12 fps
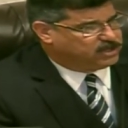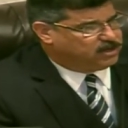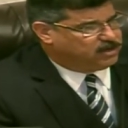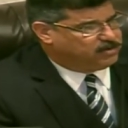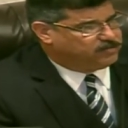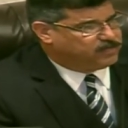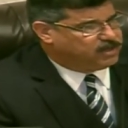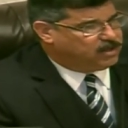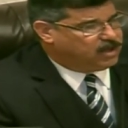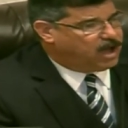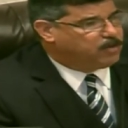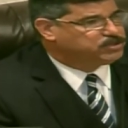Uh,
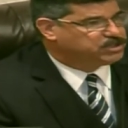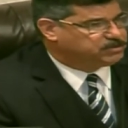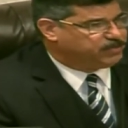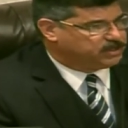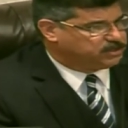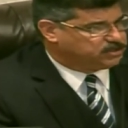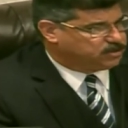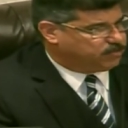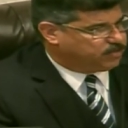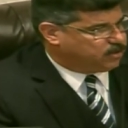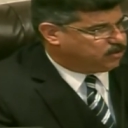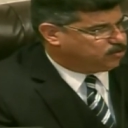I was expecting
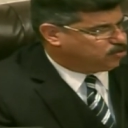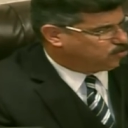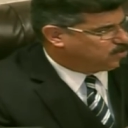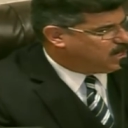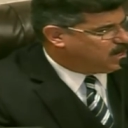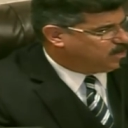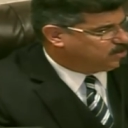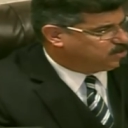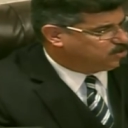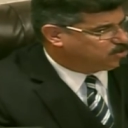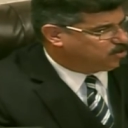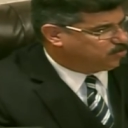something along those lines
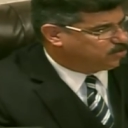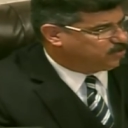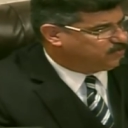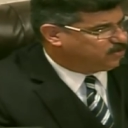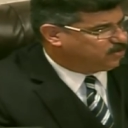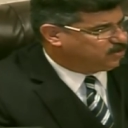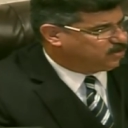in terms of uh,